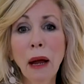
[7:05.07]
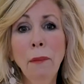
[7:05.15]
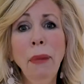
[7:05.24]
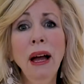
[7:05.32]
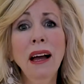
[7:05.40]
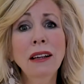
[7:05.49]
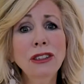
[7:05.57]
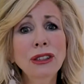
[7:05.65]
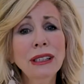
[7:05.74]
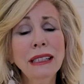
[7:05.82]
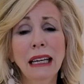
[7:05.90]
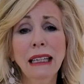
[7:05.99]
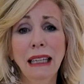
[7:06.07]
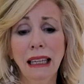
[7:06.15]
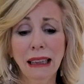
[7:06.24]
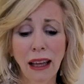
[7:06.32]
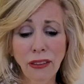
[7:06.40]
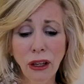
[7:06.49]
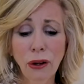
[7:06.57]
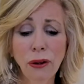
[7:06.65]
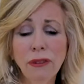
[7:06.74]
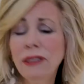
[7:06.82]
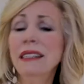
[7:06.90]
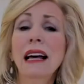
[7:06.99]
But understanding that the
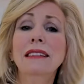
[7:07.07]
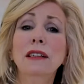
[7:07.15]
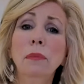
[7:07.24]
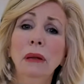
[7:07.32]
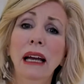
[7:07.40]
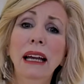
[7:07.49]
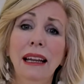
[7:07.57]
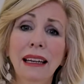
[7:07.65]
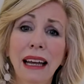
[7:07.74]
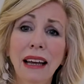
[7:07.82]
universe has a plan.